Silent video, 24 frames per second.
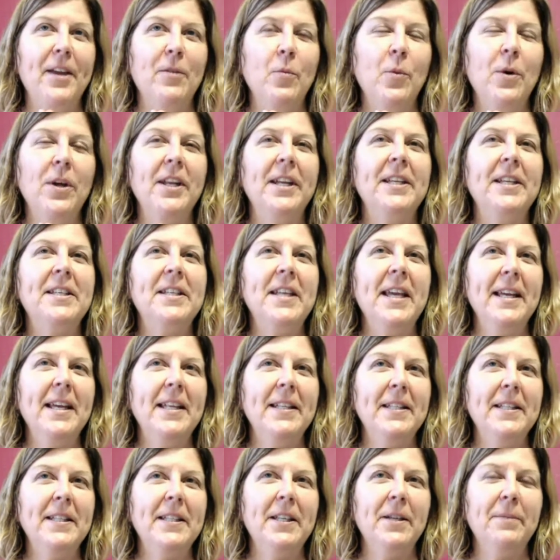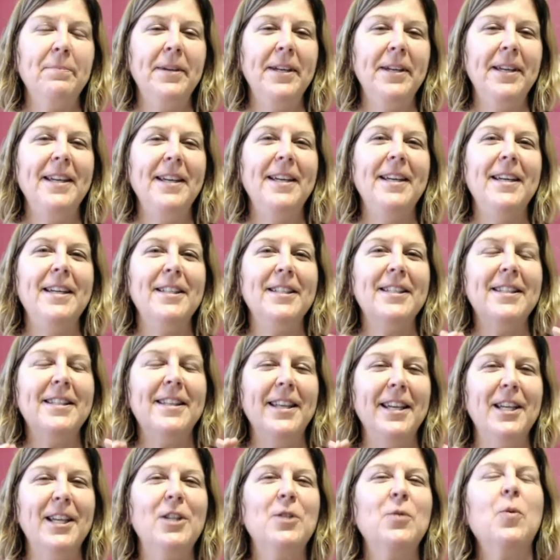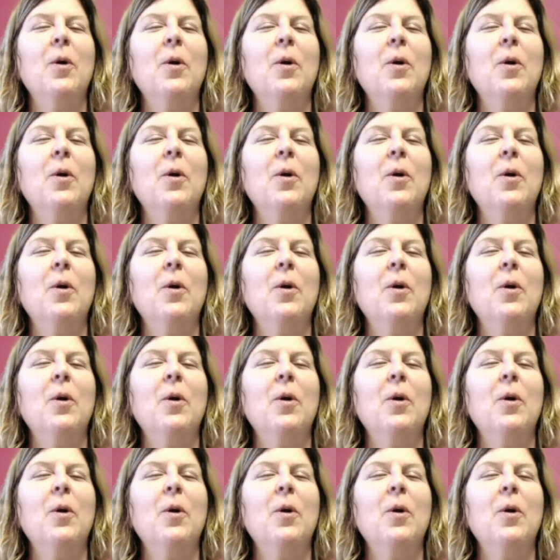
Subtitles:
what it tends to be is things